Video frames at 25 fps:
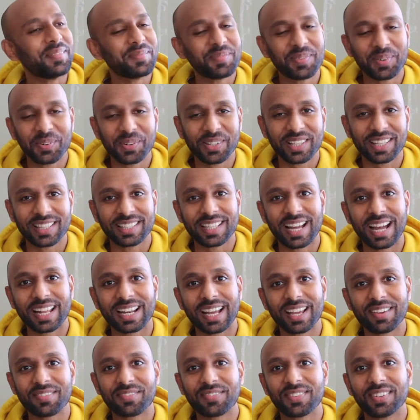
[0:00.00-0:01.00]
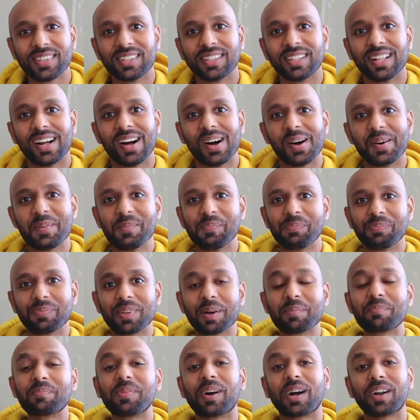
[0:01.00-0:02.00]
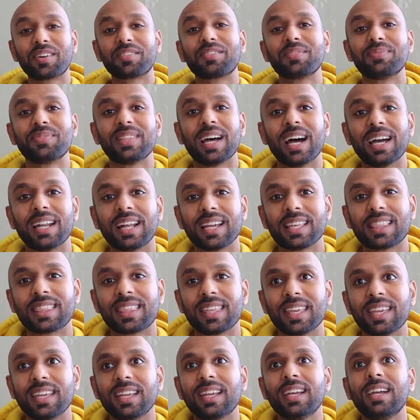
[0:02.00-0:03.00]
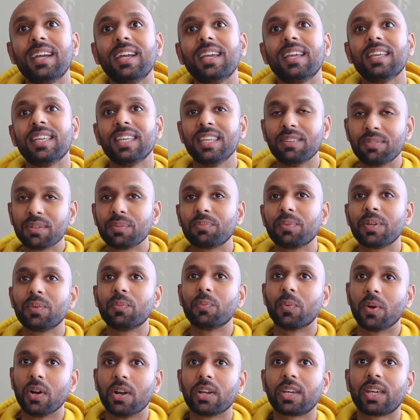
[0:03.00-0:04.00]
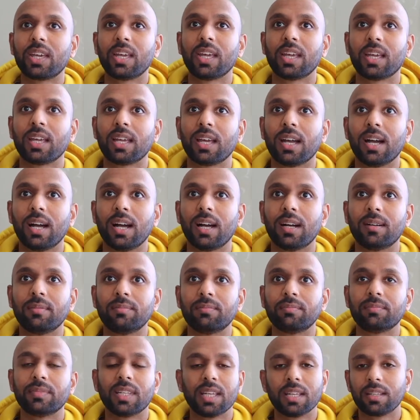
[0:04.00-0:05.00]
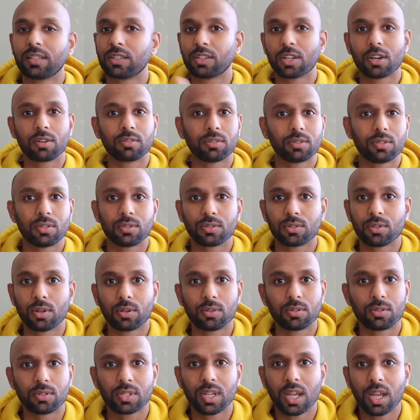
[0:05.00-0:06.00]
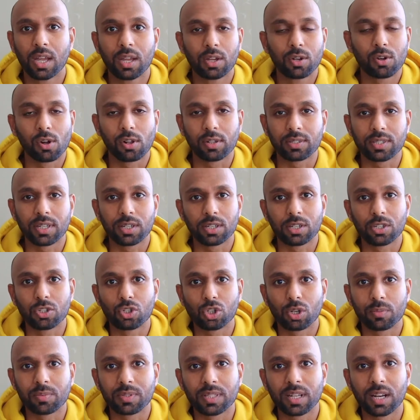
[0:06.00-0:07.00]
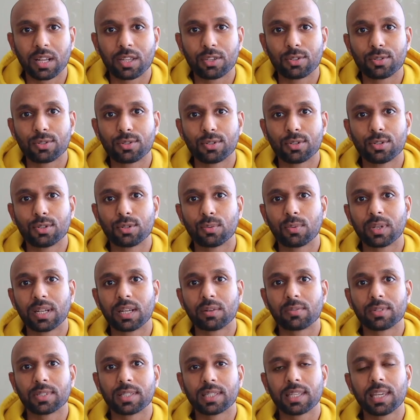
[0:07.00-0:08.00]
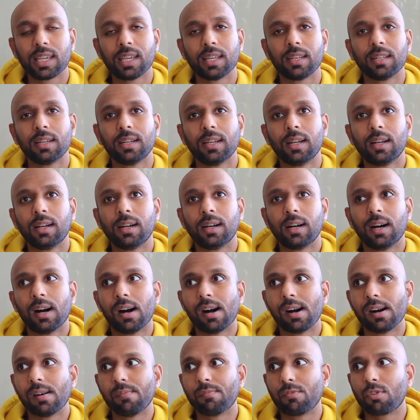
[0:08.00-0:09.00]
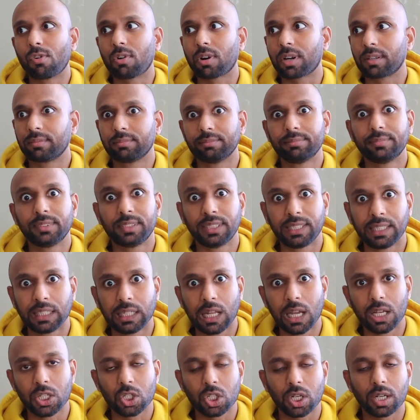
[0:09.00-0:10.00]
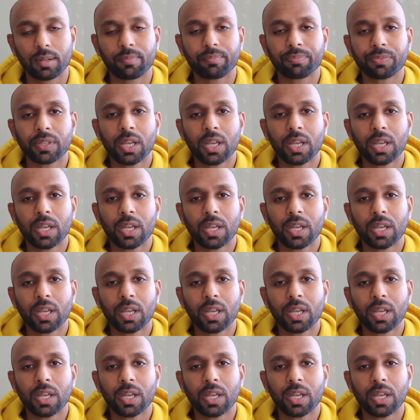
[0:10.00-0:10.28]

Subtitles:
More than that, I feel apart from that, I think even when working in those call center jobs that I used to do when I was a kid or teenager,